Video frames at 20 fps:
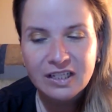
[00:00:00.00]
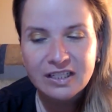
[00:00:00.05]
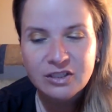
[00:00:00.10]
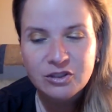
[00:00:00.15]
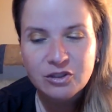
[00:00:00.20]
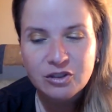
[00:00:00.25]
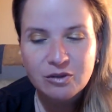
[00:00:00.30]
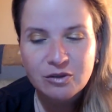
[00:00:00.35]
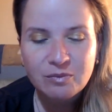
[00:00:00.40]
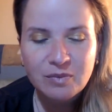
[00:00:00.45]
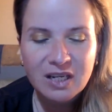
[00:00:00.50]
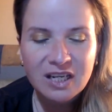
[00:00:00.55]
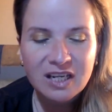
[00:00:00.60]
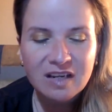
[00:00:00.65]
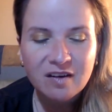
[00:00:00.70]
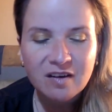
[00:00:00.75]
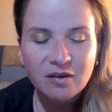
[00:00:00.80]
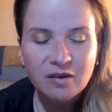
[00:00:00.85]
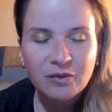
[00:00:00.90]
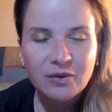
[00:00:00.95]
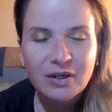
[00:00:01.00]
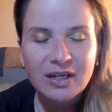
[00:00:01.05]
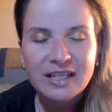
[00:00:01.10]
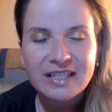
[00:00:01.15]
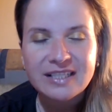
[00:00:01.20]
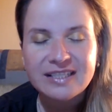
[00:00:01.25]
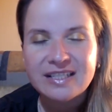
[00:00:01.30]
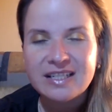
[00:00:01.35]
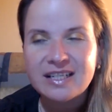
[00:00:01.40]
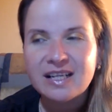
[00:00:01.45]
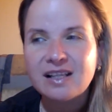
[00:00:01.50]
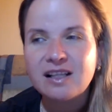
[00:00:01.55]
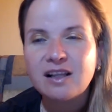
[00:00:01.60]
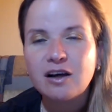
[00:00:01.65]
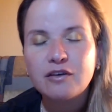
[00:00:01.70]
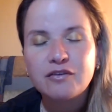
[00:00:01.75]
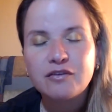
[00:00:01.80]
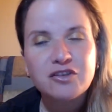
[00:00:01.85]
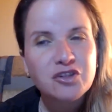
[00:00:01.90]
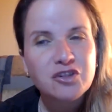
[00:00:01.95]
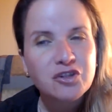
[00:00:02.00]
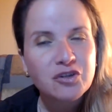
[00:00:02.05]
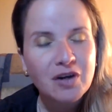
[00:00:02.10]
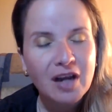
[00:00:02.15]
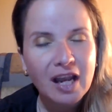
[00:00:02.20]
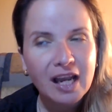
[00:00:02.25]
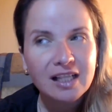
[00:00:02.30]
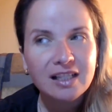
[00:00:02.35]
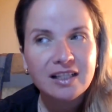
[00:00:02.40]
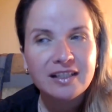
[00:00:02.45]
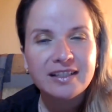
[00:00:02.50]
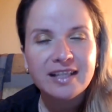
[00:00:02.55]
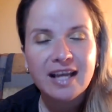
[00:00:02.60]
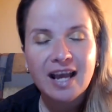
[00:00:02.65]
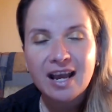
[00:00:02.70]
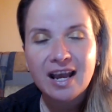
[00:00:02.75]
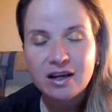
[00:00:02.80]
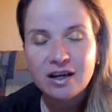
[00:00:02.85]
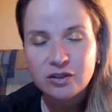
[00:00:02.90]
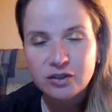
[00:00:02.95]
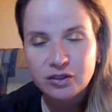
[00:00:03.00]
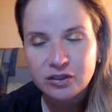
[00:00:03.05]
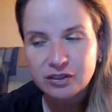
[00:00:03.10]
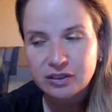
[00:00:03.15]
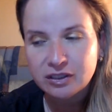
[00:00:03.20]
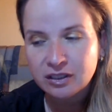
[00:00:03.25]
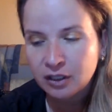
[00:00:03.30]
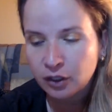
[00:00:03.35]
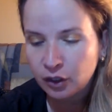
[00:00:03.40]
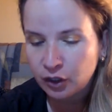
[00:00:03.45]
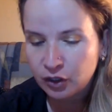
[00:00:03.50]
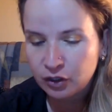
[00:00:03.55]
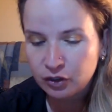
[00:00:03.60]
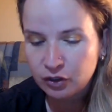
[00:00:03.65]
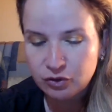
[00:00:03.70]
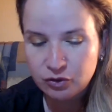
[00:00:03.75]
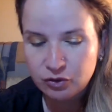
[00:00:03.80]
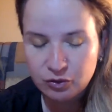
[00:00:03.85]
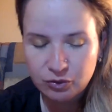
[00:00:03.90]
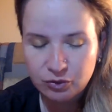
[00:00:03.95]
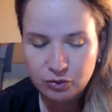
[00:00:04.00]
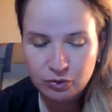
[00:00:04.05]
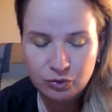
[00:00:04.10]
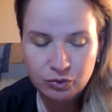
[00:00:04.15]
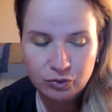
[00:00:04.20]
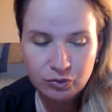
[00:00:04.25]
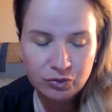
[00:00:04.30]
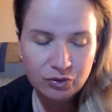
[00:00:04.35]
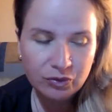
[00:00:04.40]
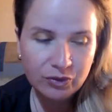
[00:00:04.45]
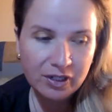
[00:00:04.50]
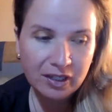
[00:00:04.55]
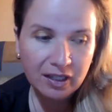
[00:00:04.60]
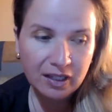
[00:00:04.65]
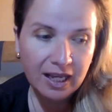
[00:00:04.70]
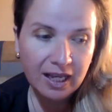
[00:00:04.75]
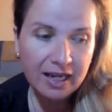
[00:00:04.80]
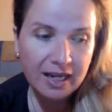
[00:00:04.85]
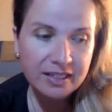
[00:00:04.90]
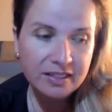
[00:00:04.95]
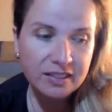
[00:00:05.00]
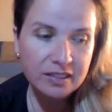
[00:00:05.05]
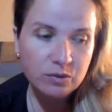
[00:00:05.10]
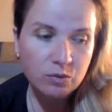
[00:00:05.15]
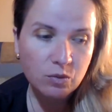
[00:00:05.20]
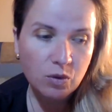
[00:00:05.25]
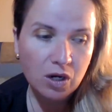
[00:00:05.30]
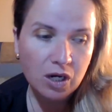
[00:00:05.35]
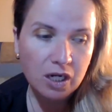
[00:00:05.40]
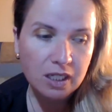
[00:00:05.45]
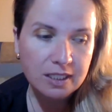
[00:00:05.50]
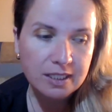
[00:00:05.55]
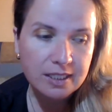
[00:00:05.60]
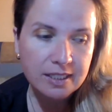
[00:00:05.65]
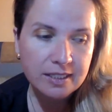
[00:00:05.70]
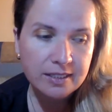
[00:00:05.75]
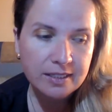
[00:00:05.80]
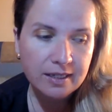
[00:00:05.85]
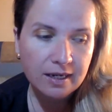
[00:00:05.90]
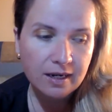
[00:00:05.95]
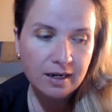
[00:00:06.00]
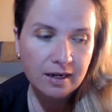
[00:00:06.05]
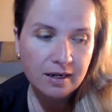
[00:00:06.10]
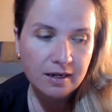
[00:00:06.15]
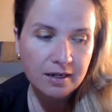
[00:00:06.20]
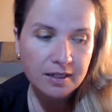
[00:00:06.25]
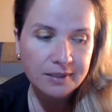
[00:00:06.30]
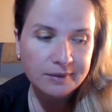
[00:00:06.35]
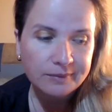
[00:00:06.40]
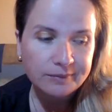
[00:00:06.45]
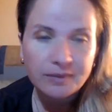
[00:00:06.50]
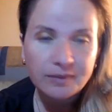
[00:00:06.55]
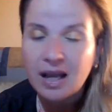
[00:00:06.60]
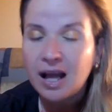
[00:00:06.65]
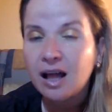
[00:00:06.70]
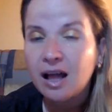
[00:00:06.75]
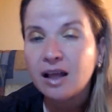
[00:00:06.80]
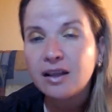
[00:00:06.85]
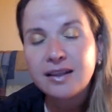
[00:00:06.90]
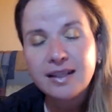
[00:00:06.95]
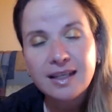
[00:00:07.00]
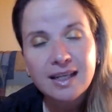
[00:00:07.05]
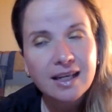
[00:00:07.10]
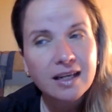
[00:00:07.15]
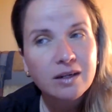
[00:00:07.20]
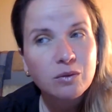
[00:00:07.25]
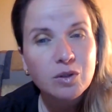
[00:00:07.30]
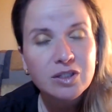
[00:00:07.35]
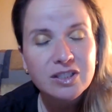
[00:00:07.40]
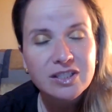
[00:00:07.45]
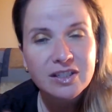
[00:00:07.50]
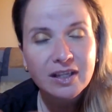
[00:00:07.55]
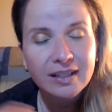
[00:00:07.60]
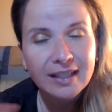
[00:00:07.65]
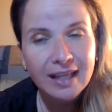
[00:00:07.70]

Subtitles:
it took me a great deal of trial and error to realize what's healthy and what's